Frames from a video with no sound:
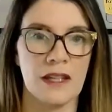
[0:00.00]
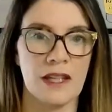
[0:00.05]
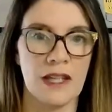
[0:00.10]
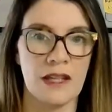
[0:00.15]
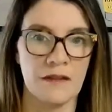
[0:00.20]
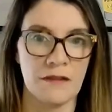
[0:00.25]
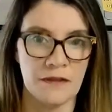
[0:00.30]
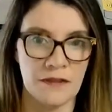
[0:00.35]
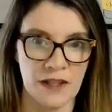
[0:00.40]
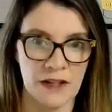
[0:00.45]

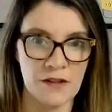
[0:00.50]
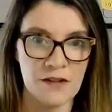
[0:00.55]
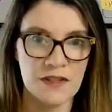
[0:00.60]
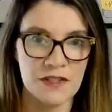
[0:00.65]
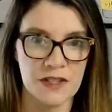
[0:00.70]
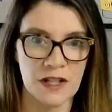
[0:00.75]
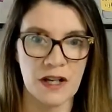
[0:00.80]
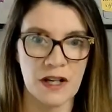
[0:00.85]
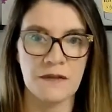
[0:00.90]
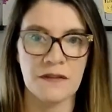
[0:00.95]
If their
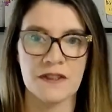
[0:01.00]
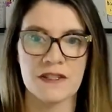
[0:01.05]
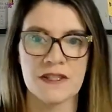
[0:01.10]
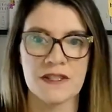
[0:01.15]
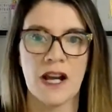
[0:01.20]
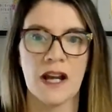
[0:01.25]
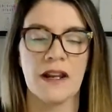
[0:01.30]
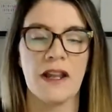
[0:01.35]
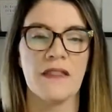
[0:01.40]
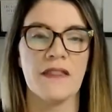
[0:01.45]
stuff is
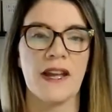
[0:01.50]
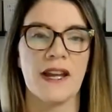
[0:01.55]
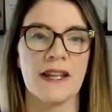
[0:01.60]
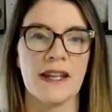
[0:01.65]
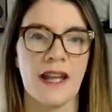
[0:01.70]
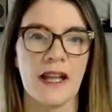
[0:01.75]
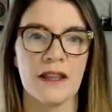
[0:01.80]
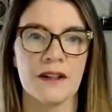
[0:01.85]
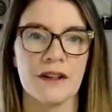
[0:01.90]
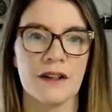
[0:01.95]
not on that
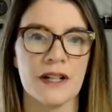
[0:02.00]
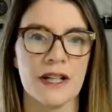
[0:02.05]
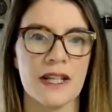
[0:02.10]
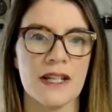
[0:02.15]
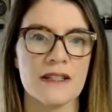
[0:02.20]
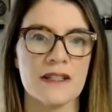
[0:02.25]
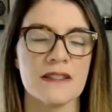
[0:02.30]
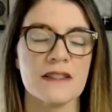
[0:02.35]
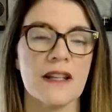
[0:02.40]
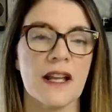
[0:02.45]
calendar,
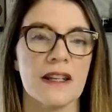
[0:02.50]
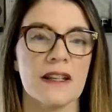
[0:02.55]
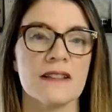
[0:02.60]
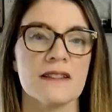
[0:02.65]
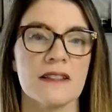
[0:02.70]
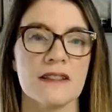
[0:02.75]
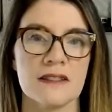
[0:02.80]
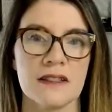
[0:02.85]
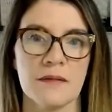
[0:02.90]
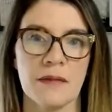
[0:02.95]
it does not
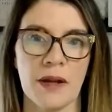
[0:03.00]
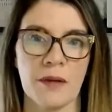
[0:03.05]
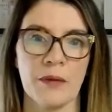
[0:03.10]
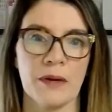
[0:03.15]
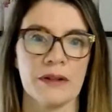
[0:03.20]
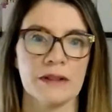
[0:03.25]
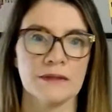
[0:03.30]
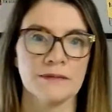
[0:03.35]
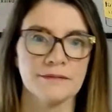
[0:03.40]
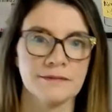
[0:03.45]
exist in my
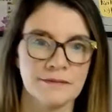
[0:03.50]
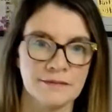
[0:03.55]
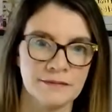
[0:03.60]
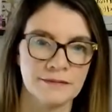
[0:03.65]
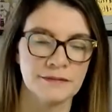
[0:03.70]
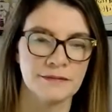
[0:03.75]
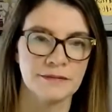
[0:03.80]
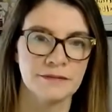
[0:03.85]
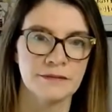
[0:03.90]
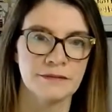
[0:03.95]
world.
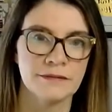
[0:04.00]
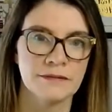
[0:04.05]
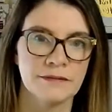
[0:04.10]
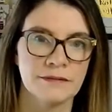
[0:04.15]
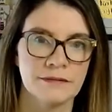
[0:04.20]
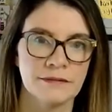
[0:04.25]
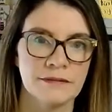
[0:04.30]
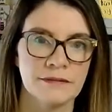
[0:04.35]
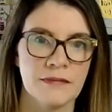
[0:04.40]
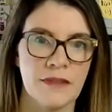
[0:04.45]

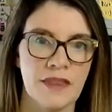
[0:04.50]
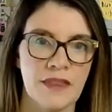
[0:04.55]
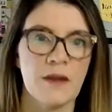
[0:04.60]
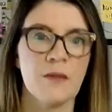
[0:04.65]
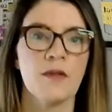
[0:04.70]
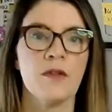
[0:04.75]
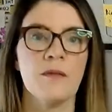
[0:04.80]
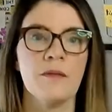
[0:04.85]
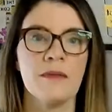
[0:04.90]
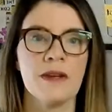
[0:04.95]
They
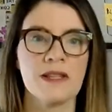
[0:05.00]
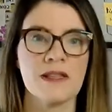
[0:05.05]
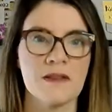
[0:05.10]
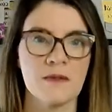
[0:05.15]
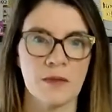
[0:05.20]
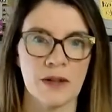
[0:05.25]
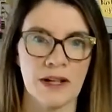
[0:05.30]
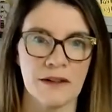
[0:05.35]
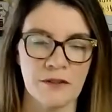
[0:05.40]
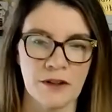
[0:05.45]
will
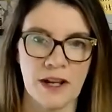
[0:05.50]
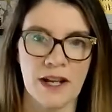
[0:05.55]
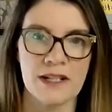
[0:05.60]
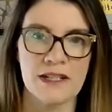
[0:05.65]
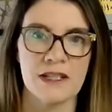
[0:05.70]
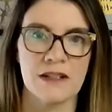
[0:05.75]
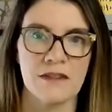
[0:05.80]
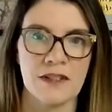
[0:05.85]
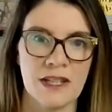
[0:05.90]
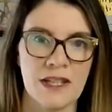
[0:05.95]
miss whatever
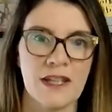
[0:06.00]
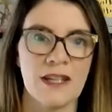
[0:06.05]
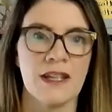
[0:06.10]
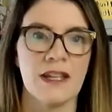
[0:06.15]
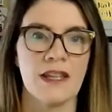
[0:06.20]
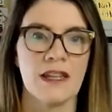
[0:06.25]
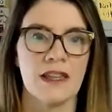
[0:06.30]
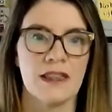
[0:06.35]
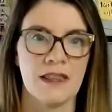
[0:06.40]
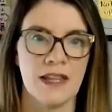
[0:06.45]
activity
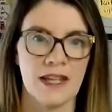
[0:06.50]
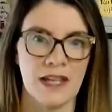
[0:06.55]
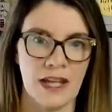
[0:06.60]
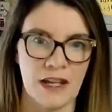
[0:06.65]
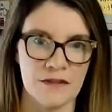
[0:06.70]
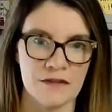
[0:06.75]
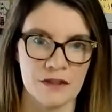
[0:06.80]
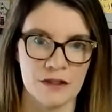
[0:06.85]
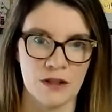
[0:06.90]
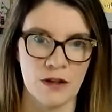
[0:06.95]
they
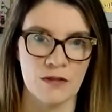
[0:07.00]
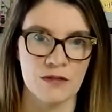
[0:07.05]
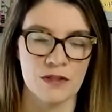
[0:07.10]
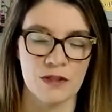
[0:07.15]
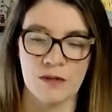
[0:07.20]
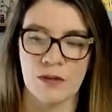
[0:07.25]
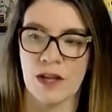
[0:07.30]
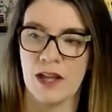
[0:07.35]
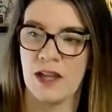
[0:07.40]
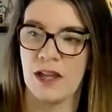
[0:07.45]
have to go
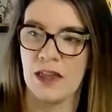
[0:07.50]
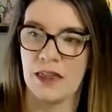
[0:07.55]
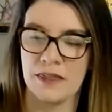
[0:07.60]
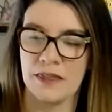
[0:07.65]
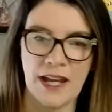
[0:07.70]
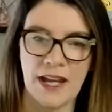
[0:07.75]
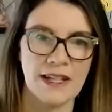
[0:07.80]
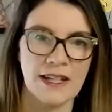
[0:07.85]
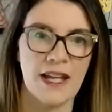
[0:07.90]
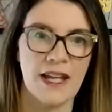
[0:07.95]
to.
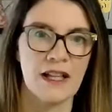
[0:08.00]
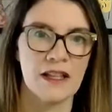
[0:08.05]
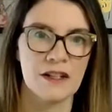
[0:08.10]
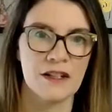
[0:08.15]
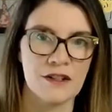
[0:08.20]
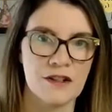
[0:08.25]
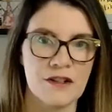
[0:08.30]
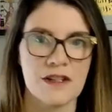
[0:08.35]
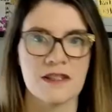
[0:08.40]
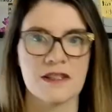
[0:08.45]
That
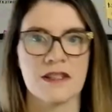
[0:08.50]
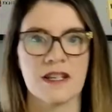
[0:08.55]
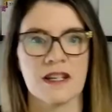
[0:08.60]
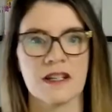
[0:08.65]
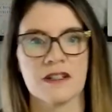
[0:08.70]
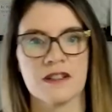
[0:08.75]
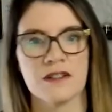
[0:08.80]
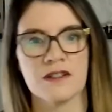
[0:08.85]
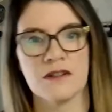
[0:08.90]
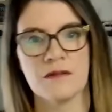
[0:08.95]
calendar is
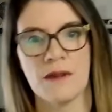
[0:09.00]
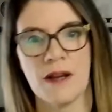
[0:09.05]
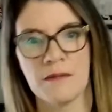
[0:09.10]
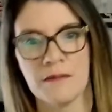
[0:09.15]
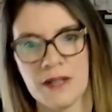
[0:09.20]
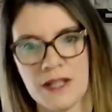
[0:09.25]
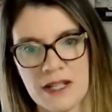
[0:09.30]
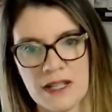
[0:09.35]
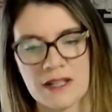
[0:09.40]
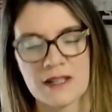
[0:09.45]
synced to my
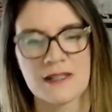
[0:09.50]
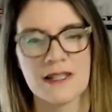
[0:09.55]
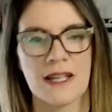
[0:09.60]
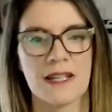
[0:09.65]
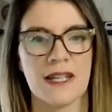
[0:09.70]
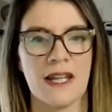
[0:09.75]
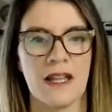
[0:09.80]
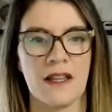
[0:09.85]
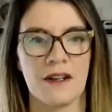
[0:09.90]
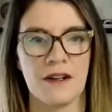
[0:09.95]
meetings.
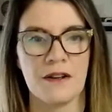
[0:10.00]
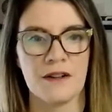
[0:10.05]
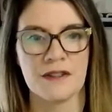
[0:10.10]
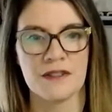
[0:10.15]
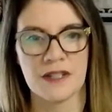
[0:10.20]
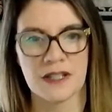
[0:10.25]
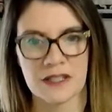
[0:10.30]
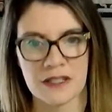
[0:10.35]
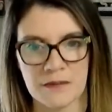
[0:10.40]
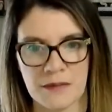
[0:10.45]
That calendar is
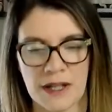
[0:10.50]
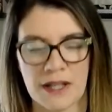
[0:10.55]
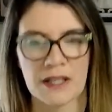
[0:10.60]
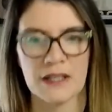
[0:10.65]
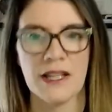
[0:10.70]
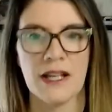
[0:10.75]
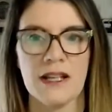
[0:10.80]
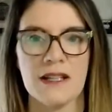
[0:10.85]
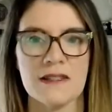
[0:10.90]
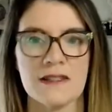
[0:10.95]
synced to my
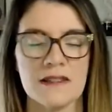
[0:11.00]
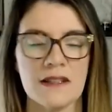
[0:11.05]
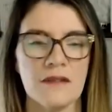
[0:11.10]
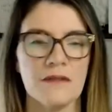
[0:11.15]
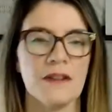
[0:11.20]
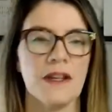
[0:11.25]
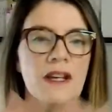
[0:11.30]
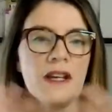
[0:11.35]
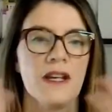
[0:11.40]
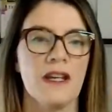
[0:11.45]
client
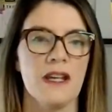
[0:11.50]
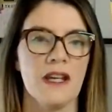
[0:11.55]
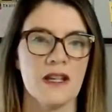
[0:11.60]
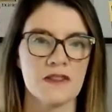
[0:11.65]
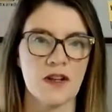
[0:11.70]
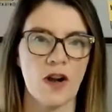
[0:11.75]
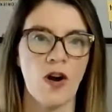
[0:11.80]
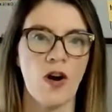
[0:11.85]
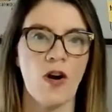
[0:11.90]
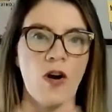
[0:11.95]
stuff.
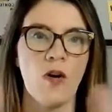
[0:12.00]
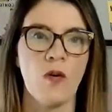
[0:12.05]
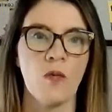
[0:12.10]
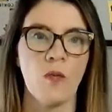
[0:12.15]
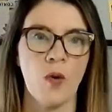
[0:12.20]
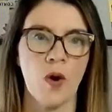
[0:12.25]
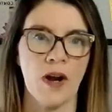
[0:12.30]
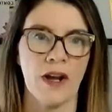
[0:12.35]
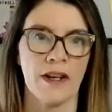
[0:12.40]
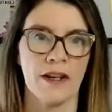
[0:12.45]
It's all
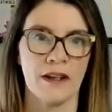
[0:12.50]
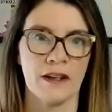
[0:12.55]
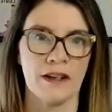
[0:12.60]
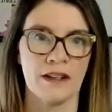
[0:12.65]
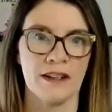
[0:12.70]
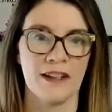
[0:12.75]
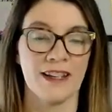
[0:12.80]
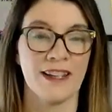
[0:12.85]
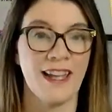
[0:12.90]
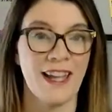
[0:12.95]
one.
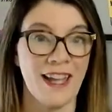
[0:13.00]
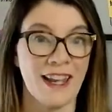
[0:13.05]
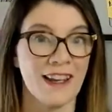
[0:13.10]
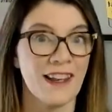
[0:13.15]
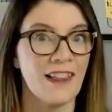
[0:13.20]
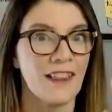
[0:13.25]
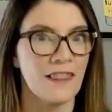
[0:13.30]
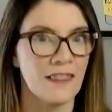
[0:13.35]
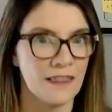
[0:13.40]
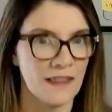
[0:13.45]

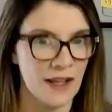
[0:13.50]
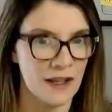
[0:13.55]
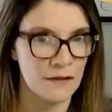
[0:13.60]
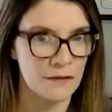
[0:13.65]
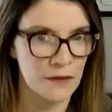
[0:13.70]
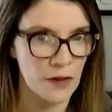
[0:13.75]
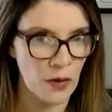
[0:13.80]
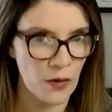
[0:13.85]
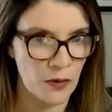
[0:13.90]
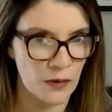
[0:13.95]
Again,
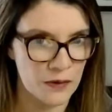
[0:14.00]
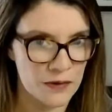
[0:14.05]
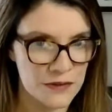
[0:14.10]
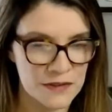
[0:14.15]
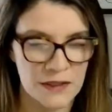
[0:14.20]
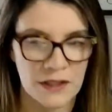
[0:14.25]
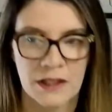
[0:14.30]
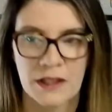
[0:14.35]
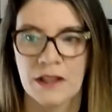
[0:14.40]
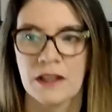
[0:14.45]
life
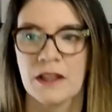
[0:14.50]
goals.